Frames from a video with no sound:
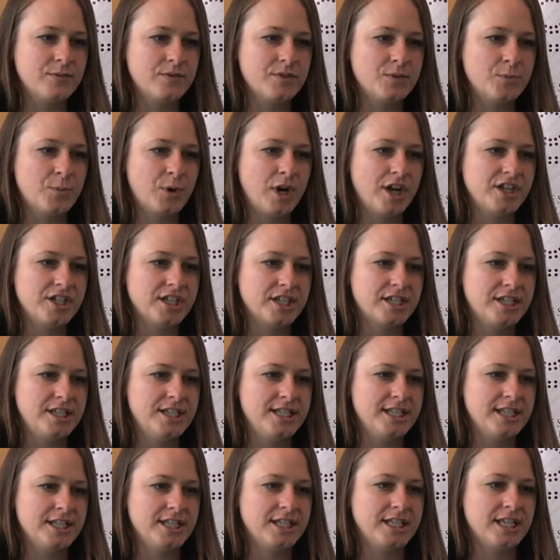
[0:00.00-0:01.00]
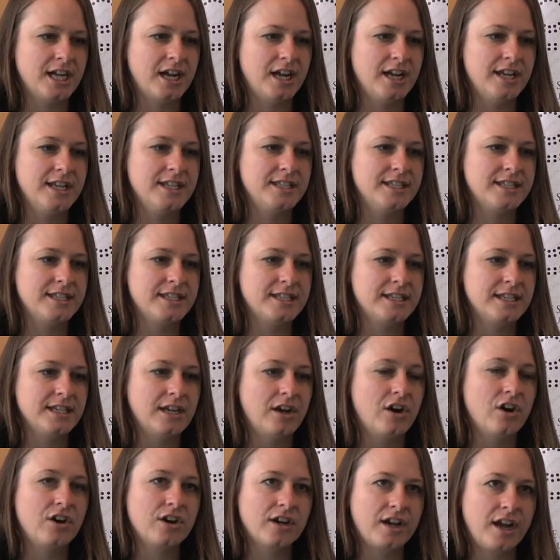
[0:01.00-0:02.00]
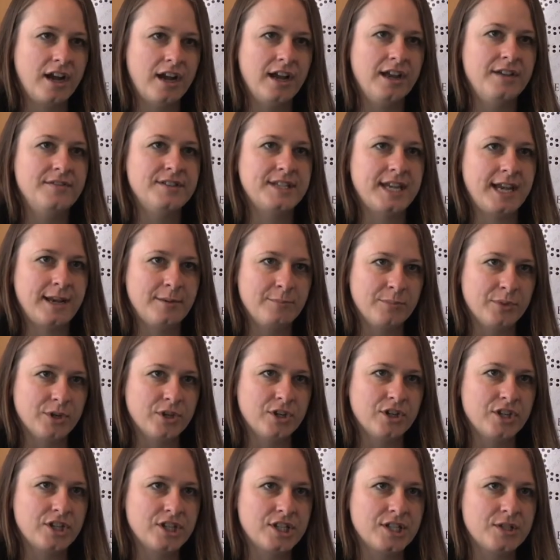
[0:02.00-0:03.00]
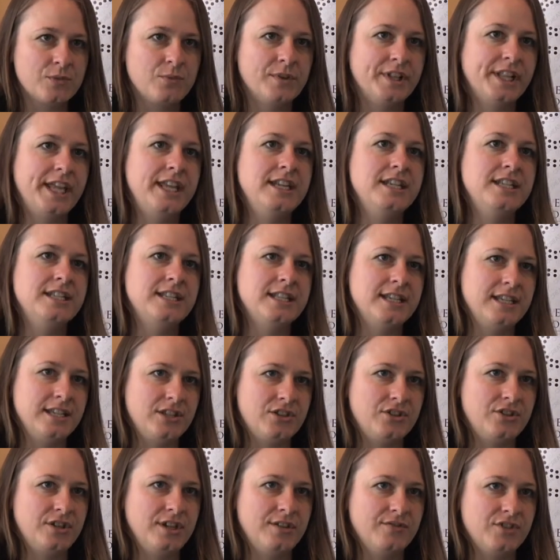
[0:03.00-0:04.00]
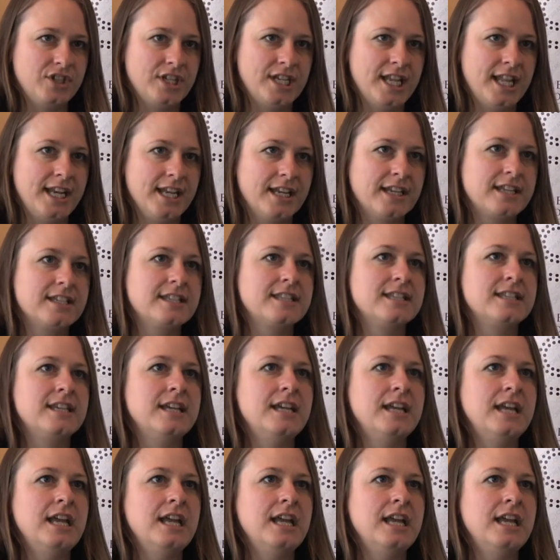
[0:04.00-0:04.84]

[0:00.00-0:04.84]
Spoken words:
was a project to digitise archives and books related to the history of genetics.